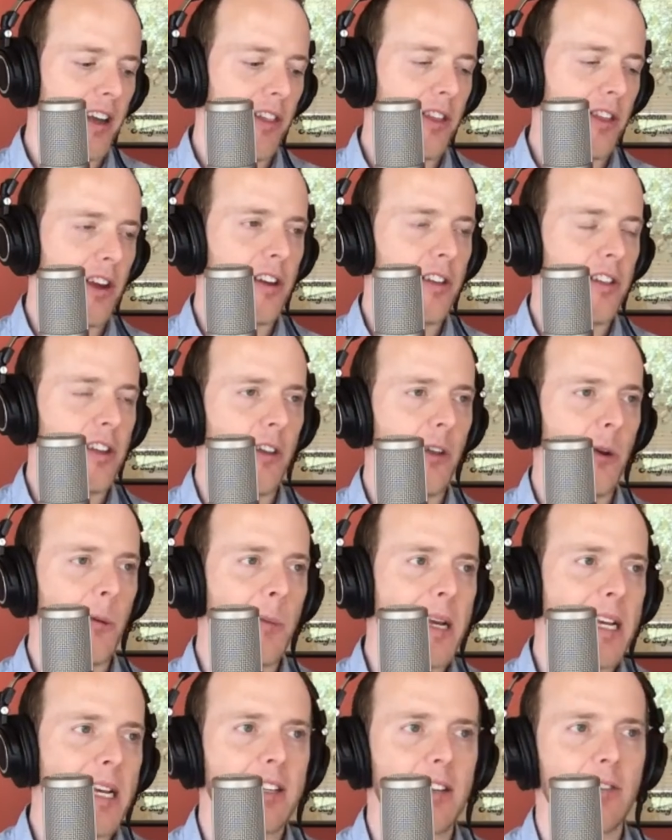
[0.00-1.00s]
the other
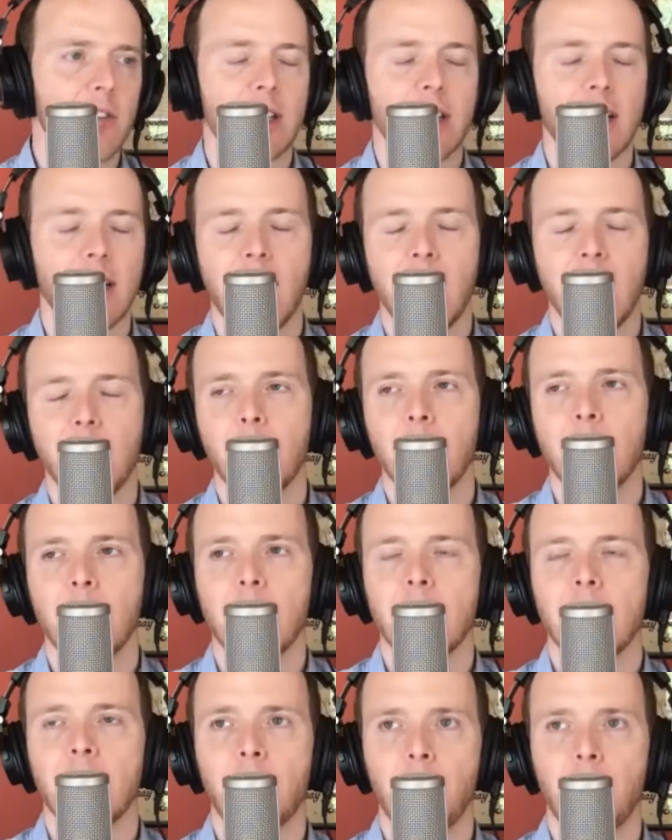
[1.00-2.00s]
piece of it that I'm
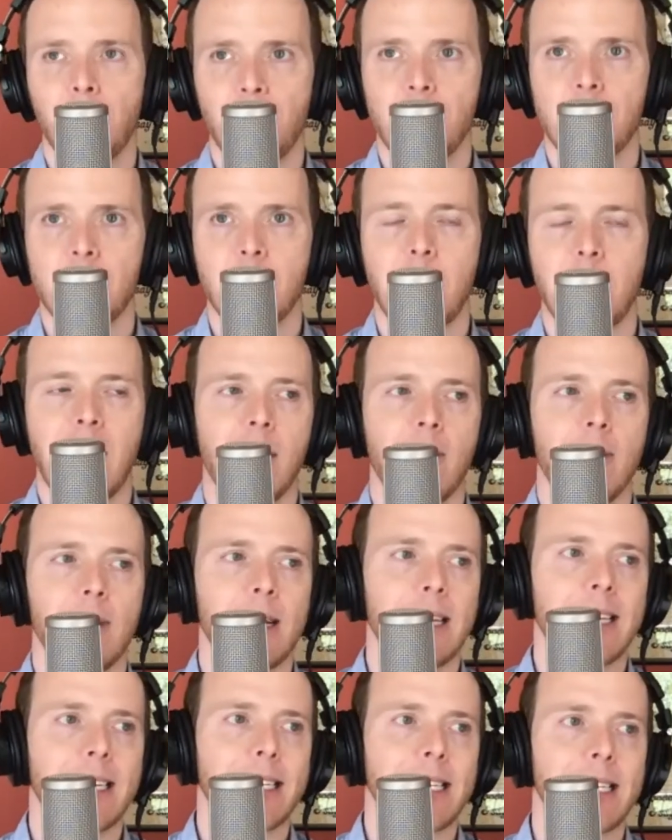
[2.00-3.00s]
curious about
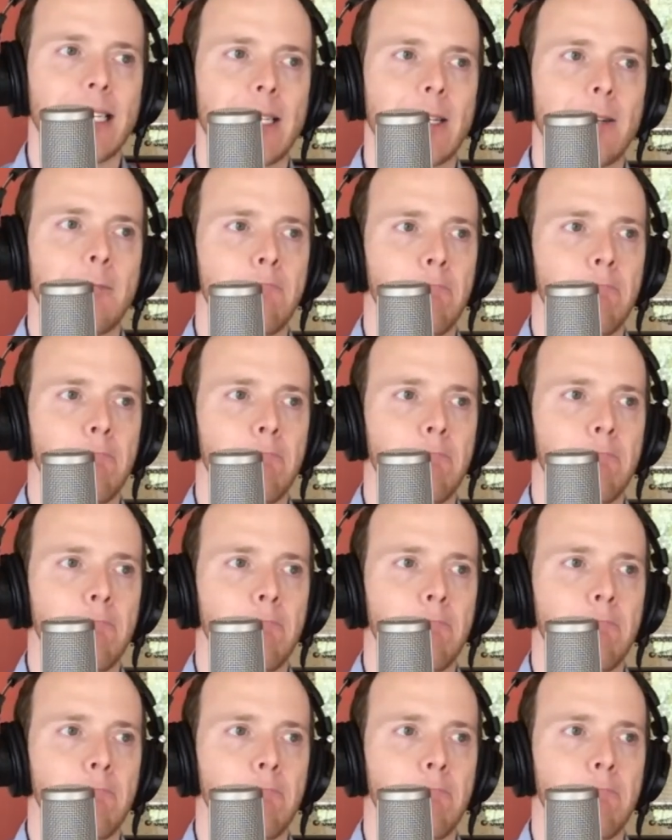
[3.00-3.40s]
is,